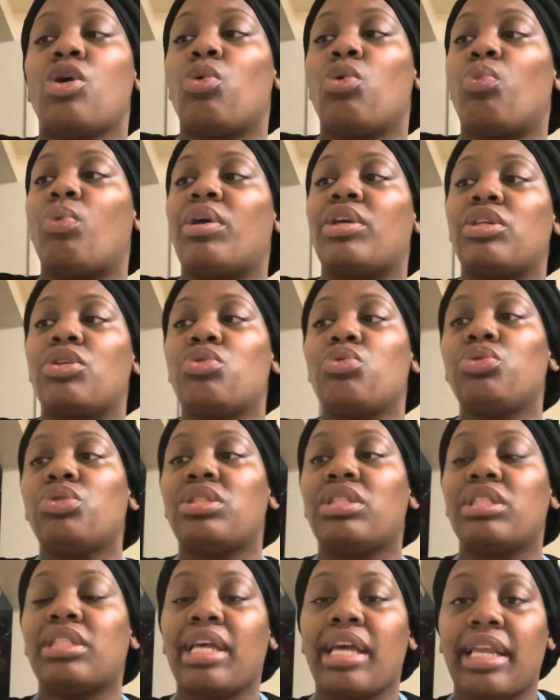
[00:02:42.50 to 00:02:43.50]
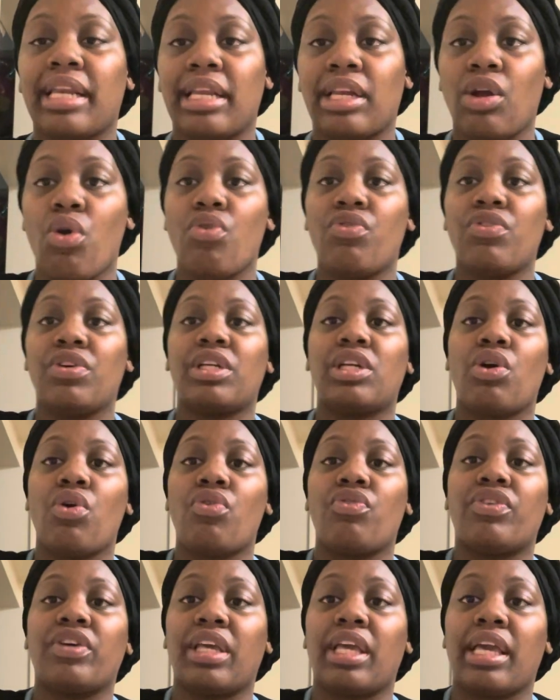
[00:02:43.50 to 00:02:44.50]
when you said and over and
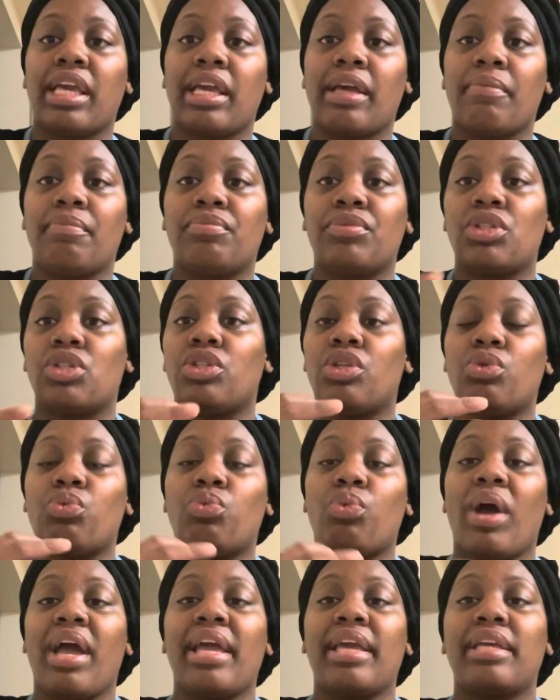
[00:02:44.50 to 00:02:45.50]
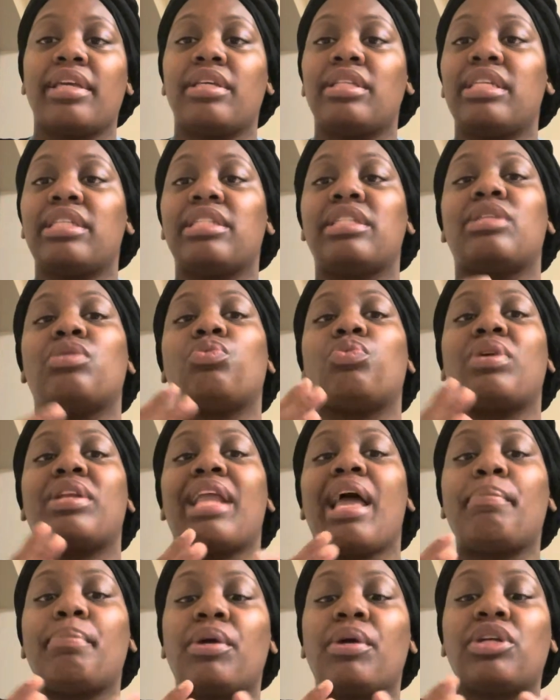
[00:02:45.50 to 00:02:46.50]
over again the way listen when
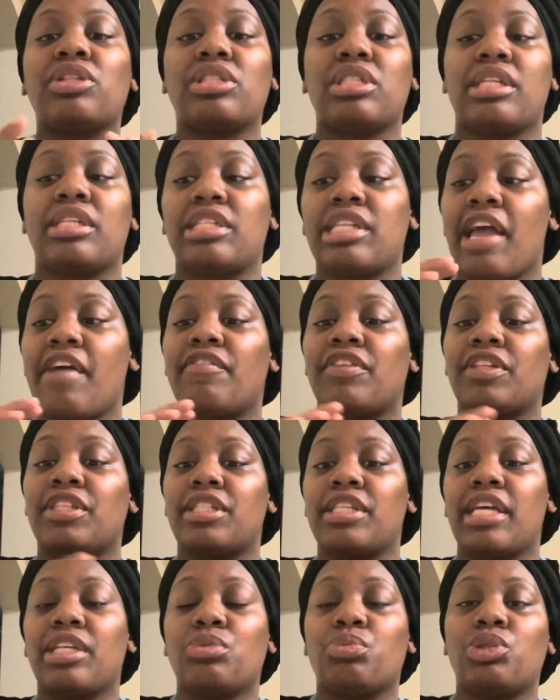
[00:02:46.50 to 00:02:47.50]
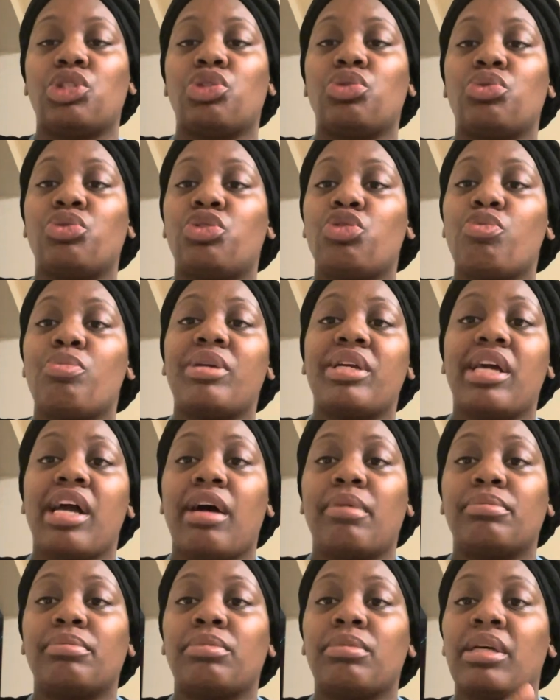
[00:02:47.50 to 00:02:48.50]
that person is having sex with you you
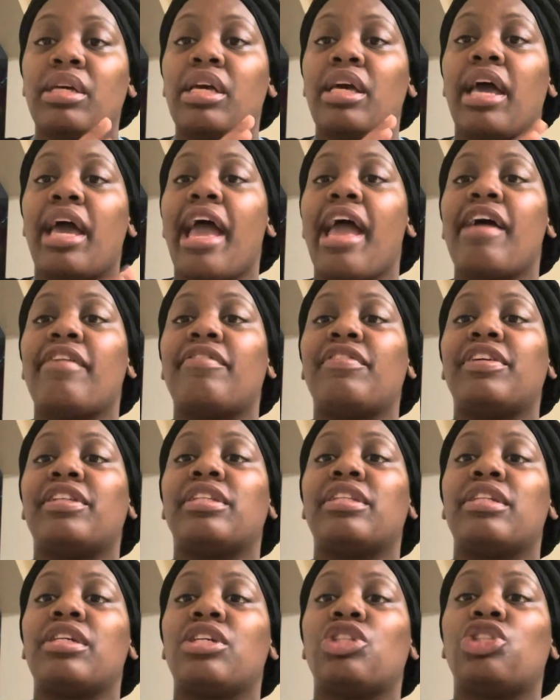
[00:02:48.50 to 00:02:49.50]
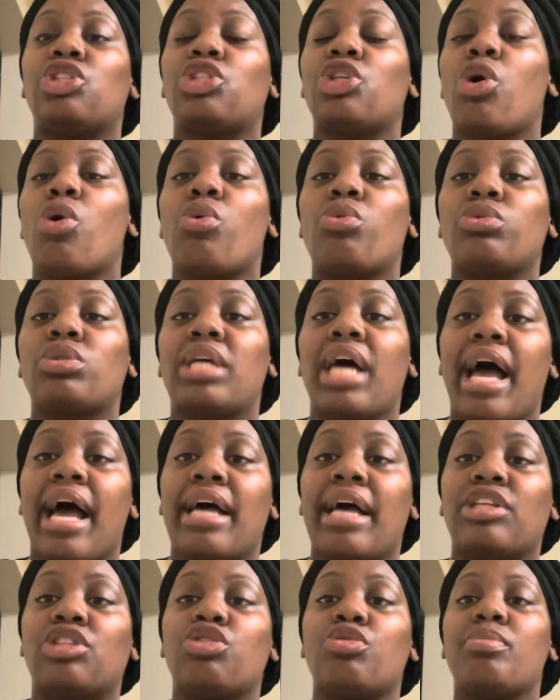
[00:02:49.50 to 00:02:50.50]
become having soul
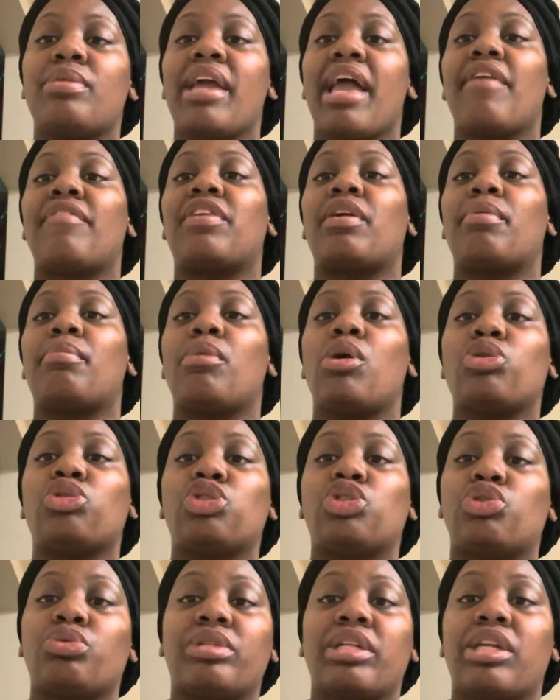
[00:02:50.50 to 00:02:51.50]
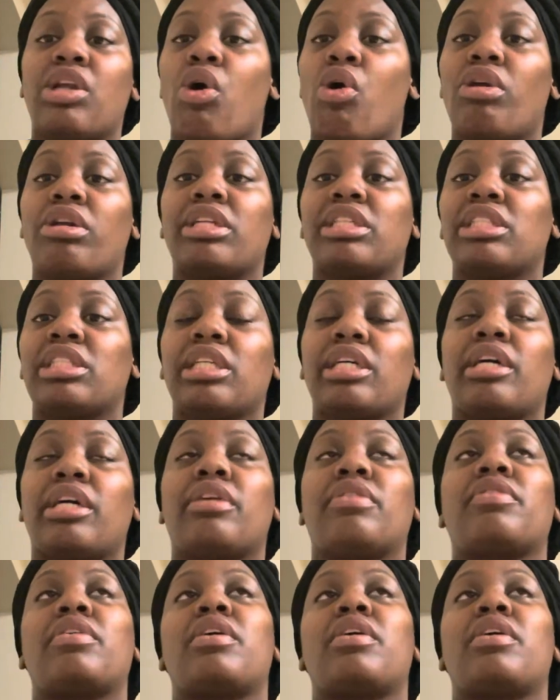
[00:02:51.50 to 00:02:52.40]
ties you be having emotional and all this stuff